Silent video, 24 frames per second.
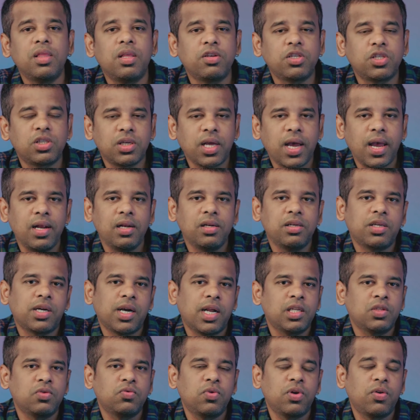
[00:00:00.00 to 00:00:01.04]
the style
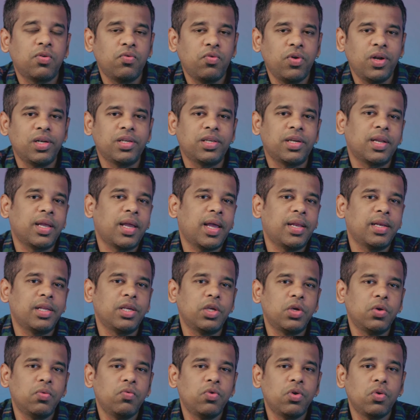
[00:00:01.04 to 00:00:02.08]
transfer filter can
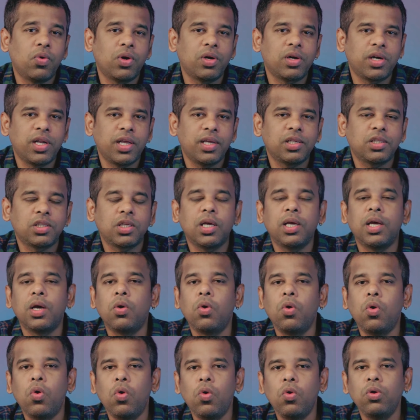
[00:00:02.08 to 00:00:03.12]
give your text a
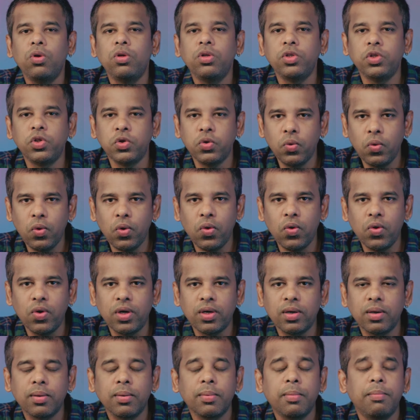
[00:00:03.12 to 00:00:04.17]
whole new
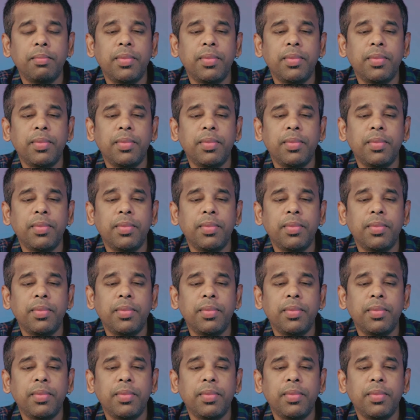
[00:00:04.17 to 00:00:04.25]
look,